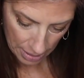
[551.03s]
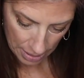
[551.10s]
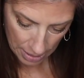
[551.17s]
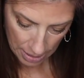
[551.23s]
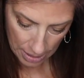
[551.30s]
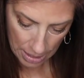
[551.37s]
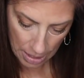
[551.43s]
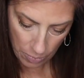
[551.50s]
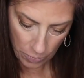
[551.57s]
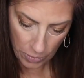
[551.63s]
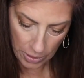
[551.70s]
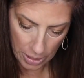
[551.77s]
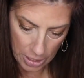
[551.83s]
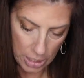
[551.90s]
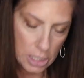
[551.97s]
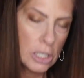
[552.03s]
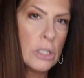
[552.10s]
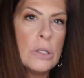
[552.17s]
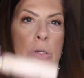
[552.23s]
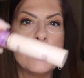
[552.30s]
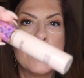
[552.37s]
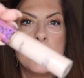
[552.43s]
And then we're gonna
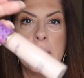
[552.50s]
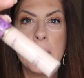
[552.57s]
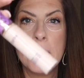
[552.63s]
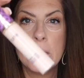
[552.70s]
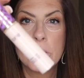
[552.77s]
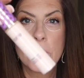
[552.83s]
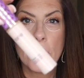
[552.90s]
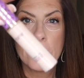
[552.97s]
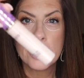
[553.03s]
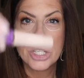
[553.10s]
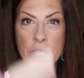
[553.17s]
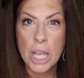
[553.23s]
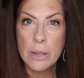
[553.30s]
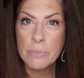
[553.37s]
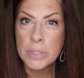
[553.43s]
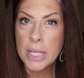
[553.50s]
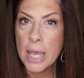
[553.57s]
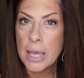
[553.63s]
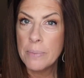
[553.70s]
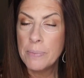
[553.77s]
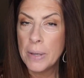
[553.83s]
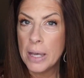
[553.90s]
use the Tarte Shape
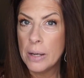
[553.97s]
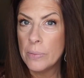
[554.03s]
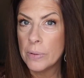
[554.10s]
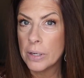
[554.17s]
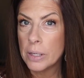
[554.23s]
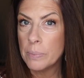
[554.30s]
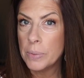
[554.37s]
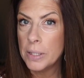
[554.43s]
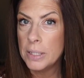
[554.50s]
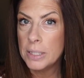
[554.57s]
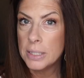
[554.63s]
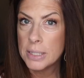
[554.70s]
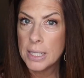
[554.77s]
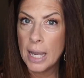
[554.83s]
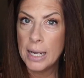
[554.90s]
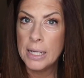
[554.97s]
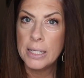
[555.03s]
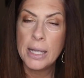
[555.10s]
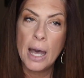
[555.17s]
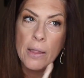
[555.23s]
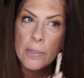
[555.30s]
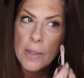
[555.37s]
Tape, and we're gonna put a little tiny
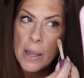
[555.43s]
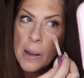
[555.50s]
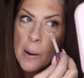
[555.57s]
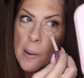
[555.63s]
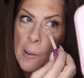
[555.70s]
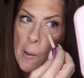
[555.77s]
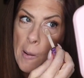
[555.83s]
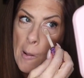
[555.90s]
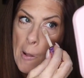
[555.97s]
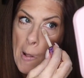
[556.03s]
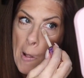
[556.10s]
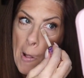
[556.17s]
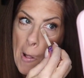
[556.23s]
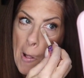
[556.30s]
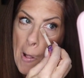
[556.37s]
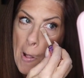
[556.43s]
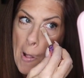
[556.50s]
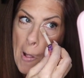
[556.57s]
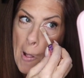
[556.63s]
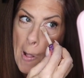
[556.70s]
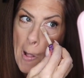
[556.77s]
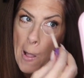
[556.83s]
dot there,
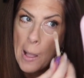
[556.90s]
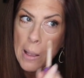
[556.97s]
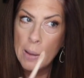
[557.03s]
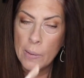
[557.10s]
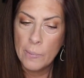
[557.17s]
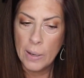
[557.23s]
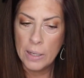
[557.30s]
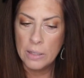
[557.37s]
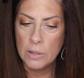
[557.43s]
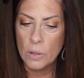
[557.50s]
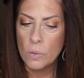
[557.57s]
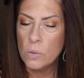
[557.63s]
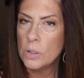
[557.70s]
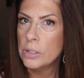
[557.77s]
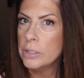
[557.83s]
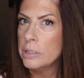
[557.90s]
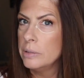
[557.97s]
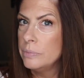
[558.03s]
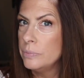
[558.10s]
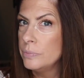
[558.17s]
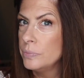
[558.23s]
right in the corner.